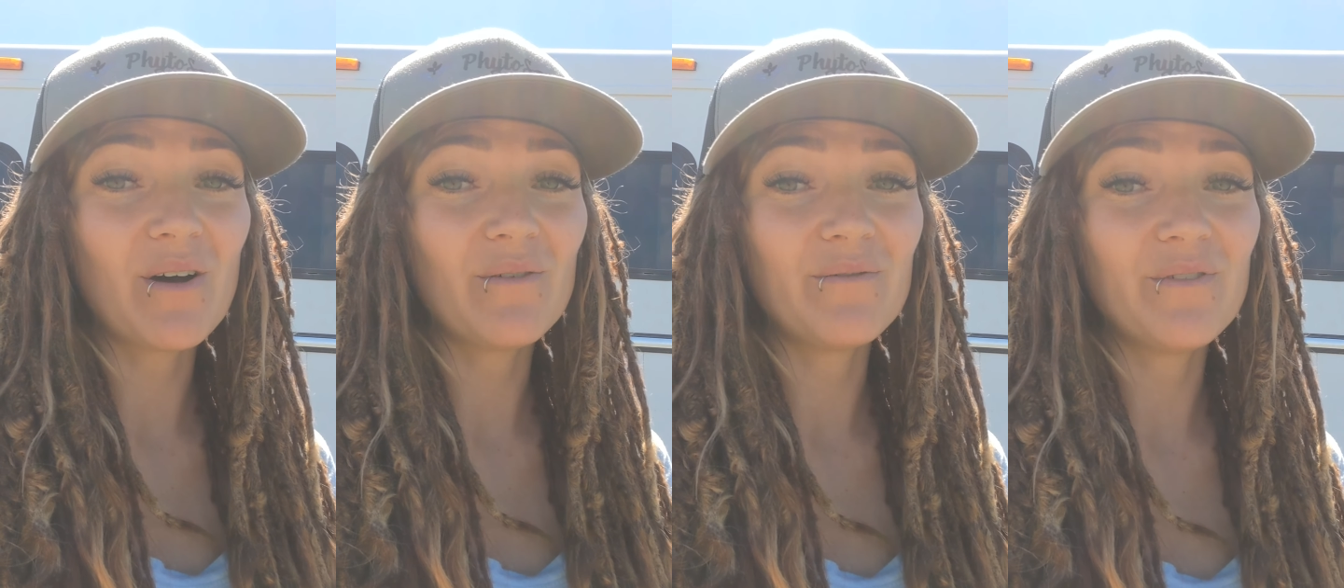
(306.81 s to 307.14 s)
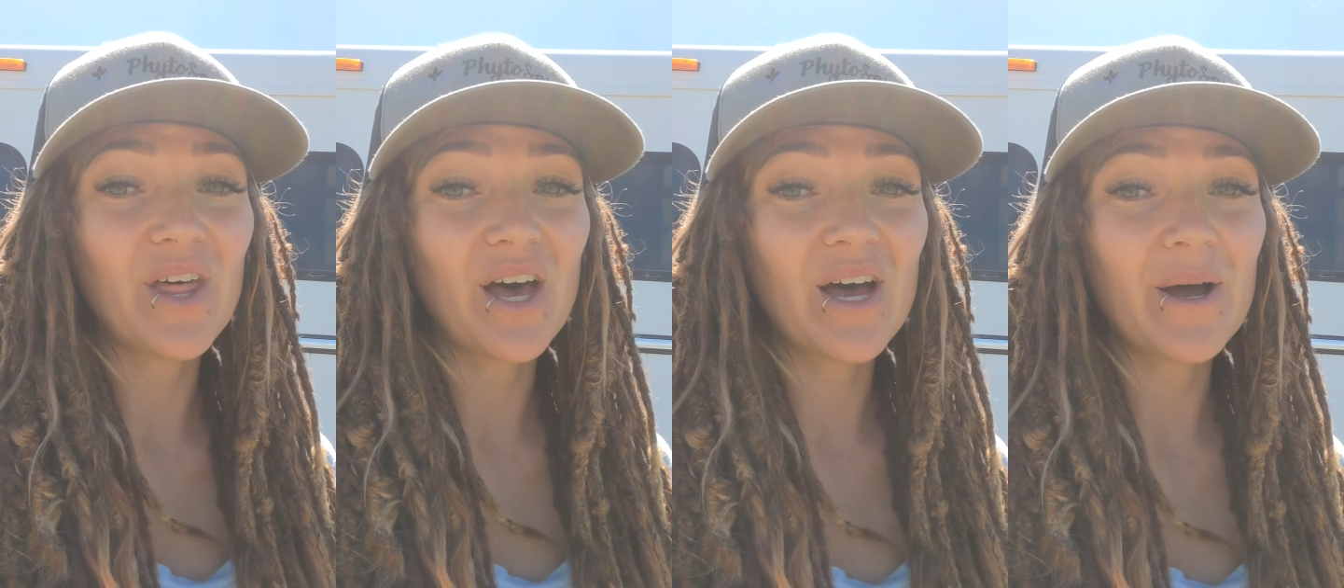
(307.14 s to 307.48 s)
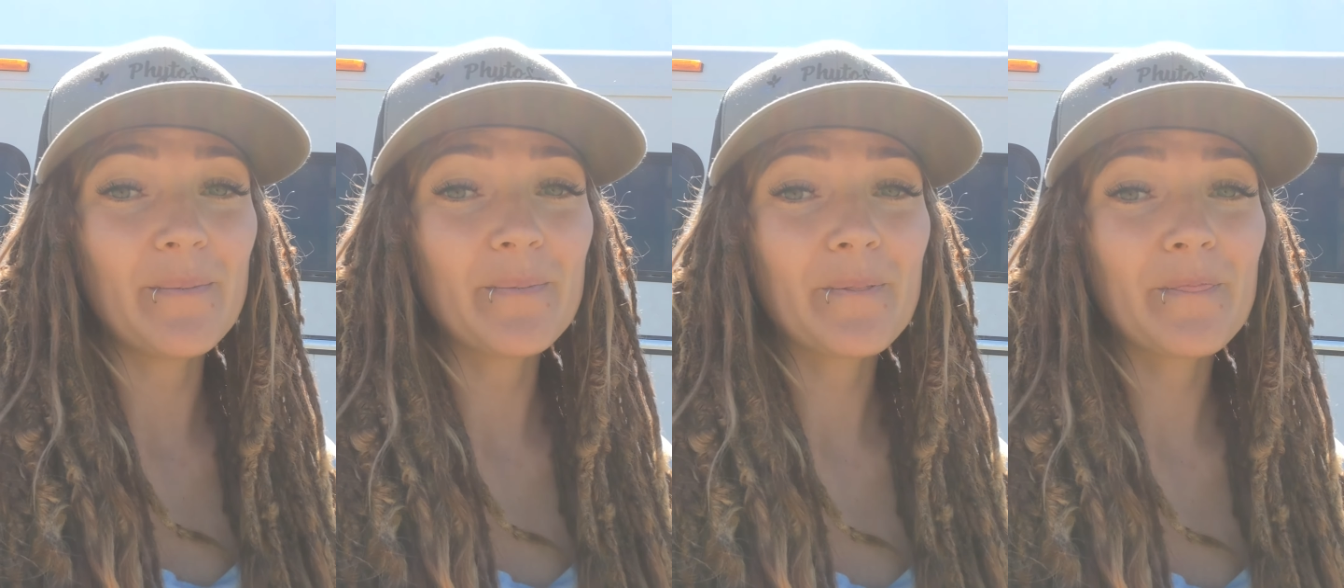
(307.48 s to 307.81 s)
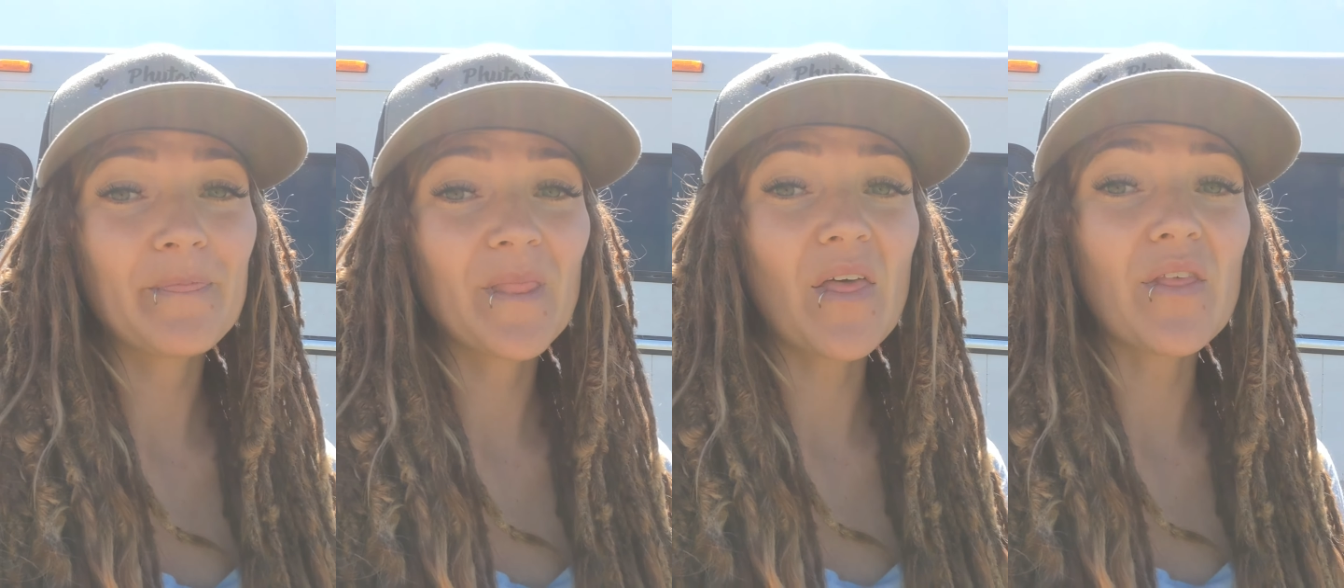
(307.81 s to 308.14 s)
of the
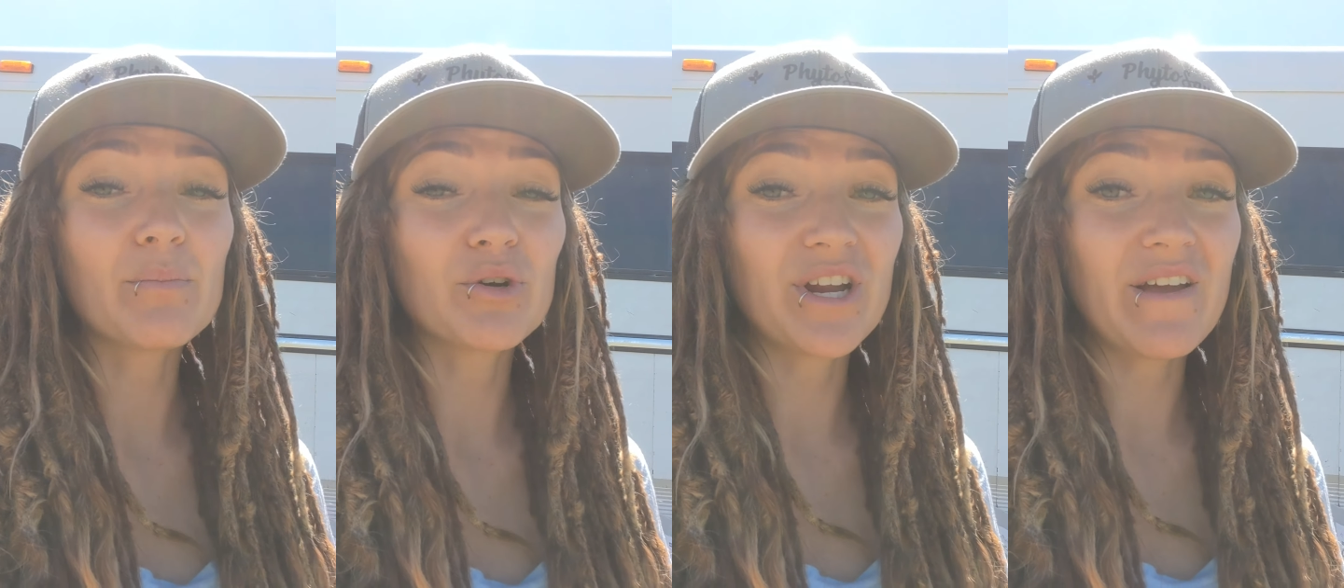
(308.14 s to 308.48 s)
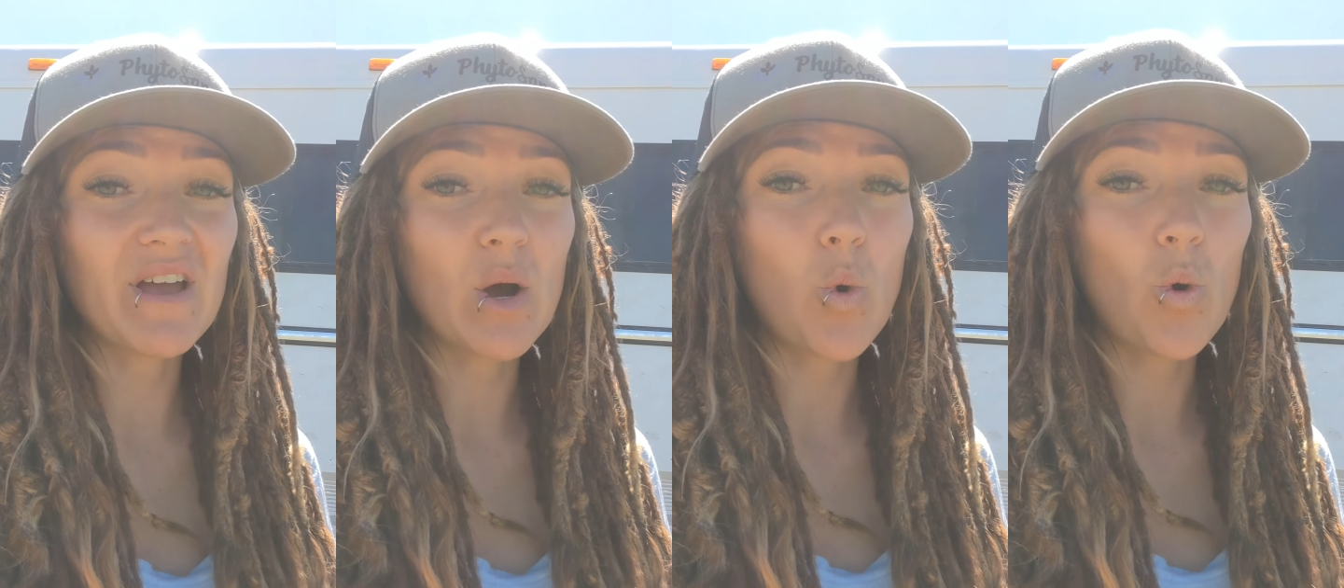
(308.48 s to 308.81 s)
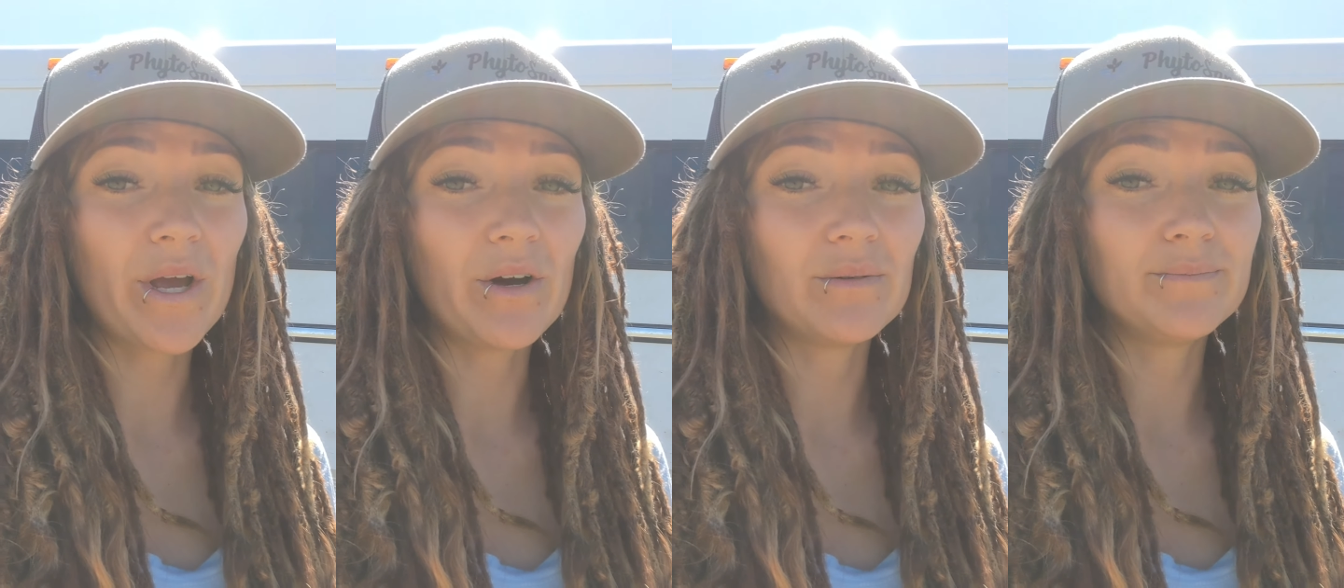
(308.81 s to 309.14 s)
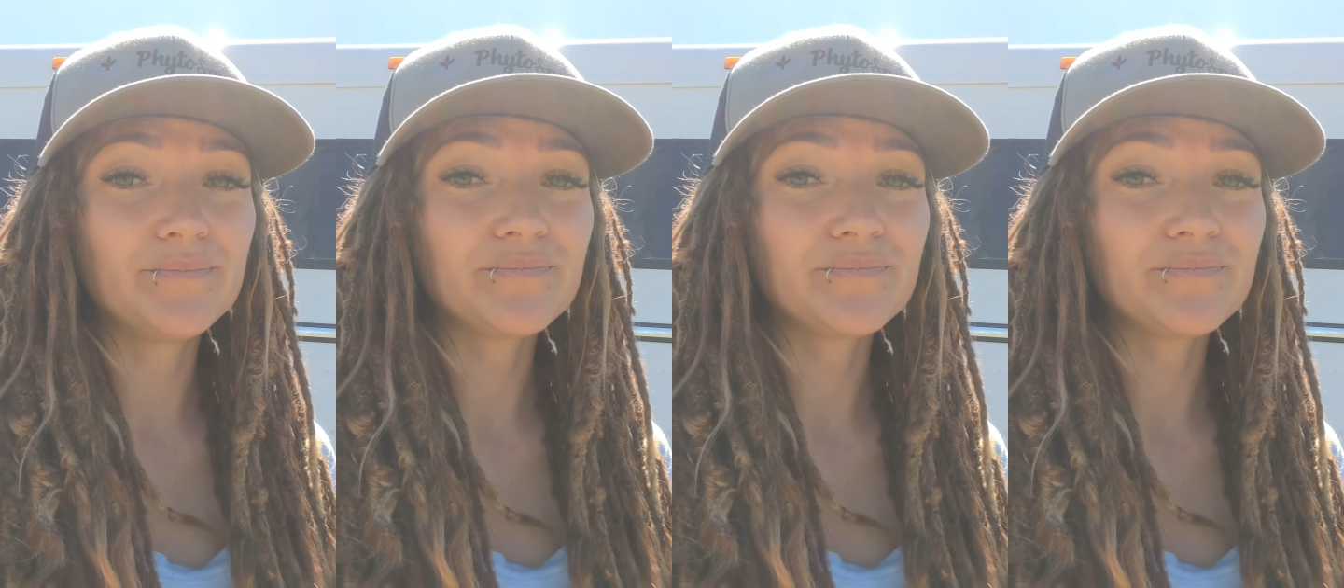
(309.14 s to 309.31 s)
pre-event oil.